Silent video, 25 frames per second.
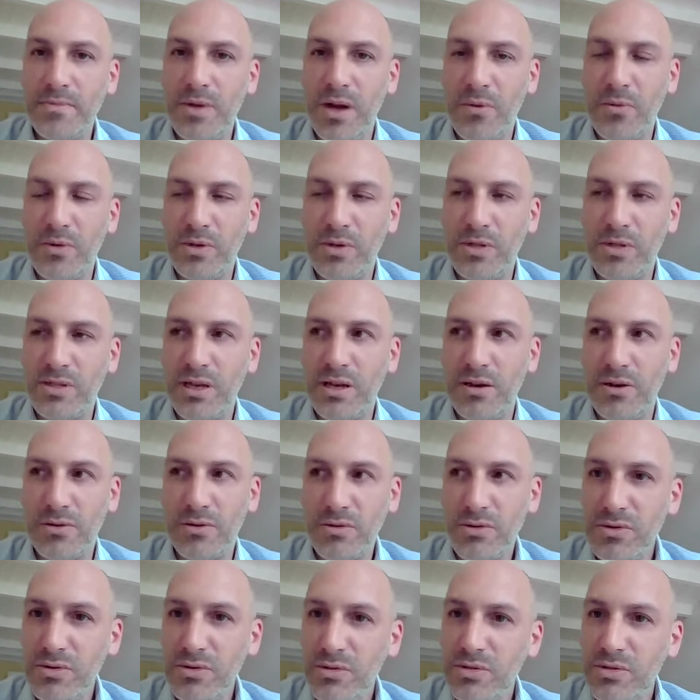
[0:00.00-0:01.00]
I would say, a
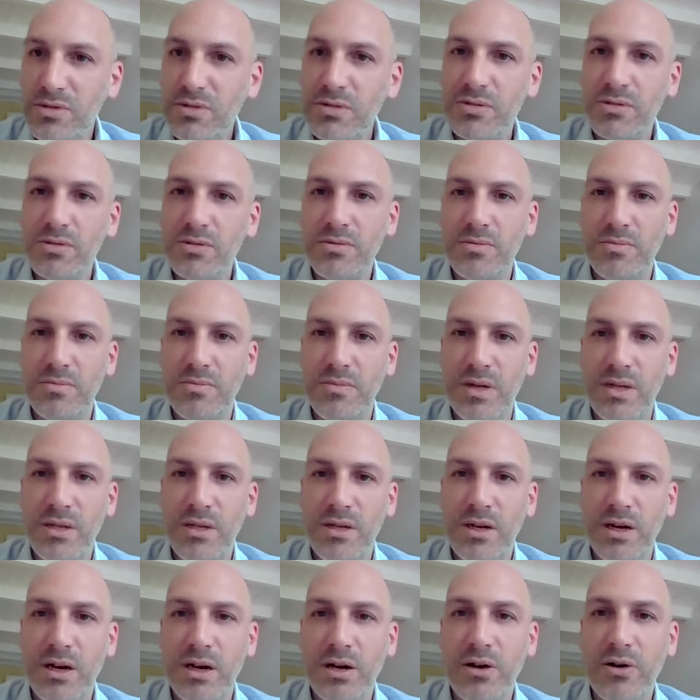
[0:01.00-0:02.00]
good
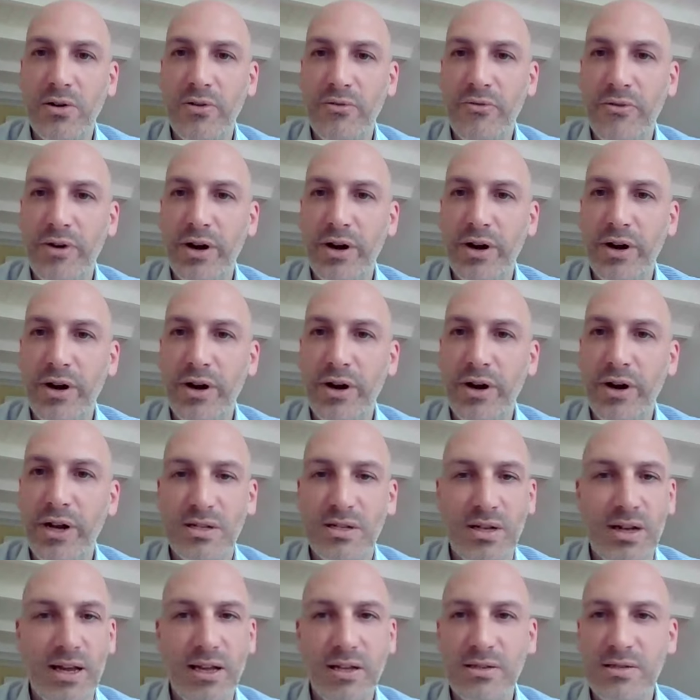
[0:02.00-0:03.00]
media
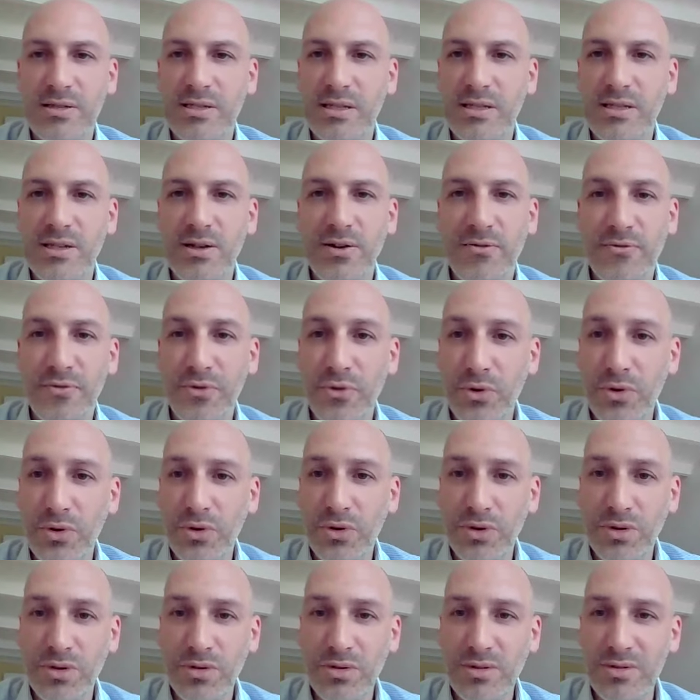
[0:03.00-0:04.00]
coverage, like the city of
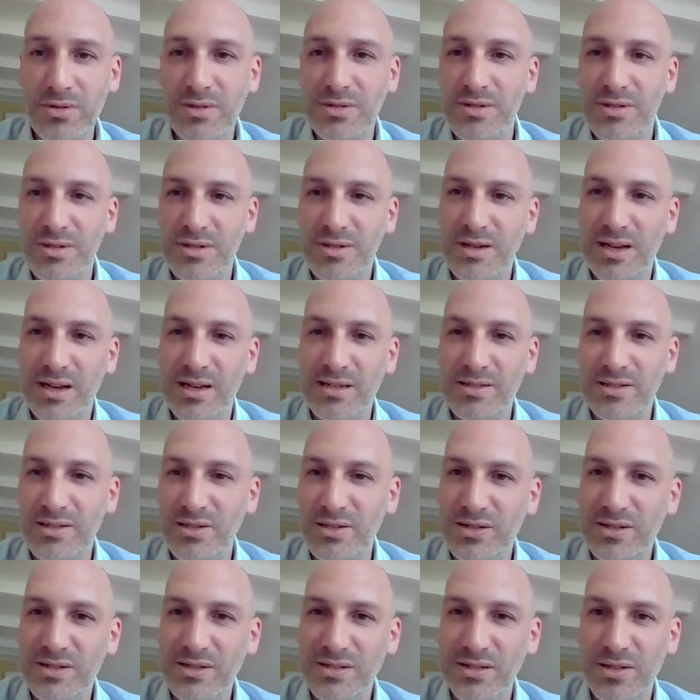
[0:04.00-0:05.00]
Turku
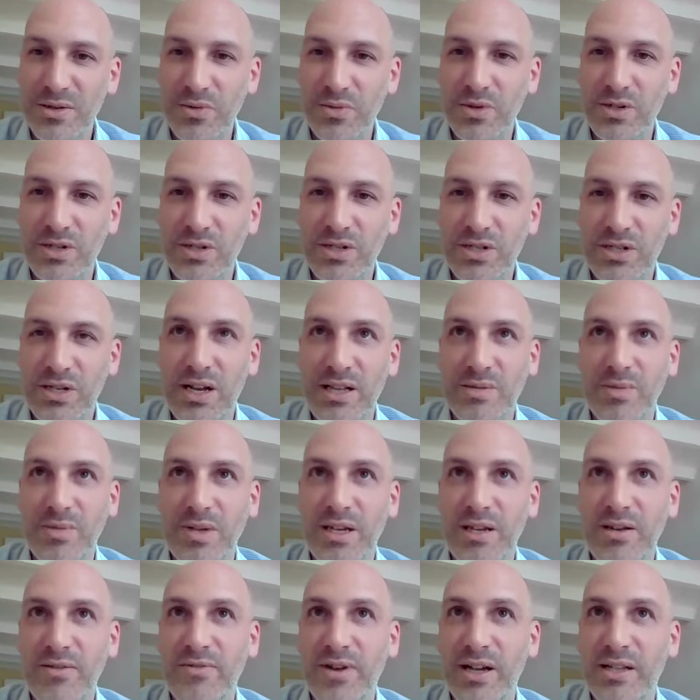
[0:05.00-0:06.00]
last year, which has
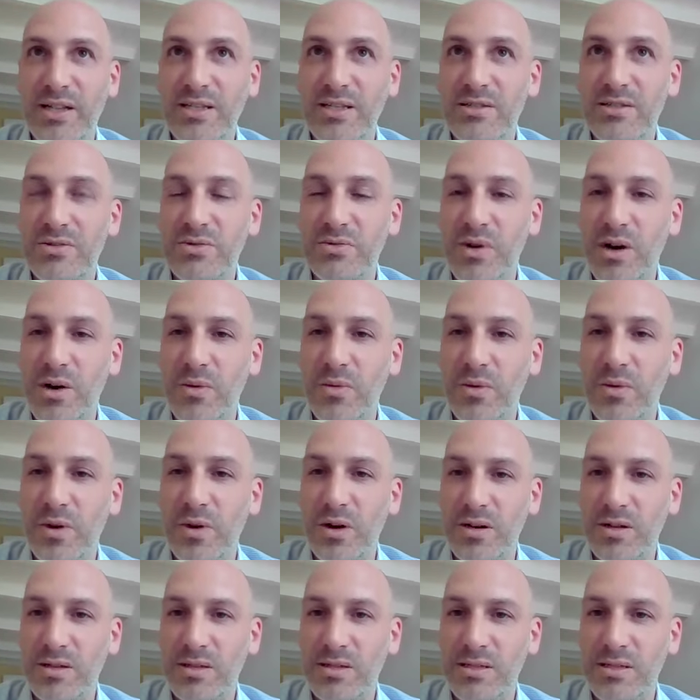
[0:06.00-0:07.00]
been invited to our